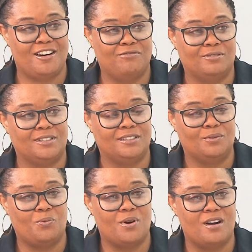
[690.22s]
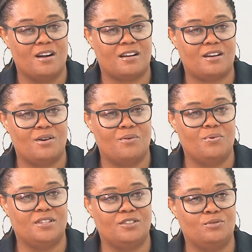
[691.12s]
chef will work
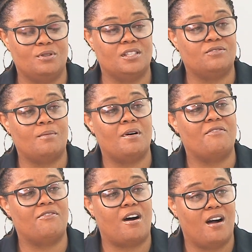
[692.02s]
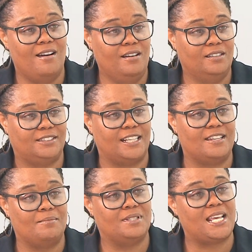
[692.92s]
with the students from afar, set
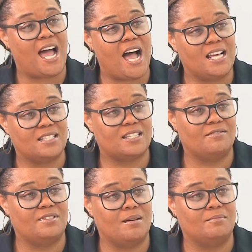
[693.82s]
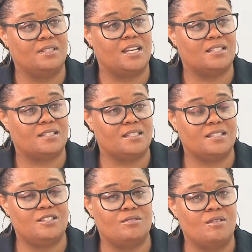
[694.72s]
them tasks, give them lessons.
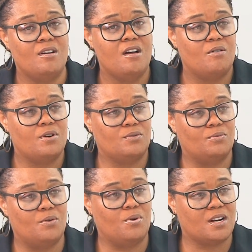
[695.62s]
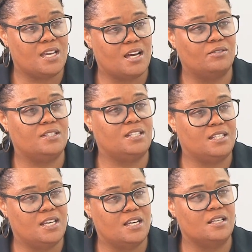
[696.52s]
Oh. You know, we're working out the
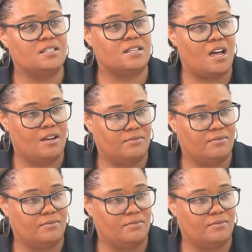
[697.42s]
details.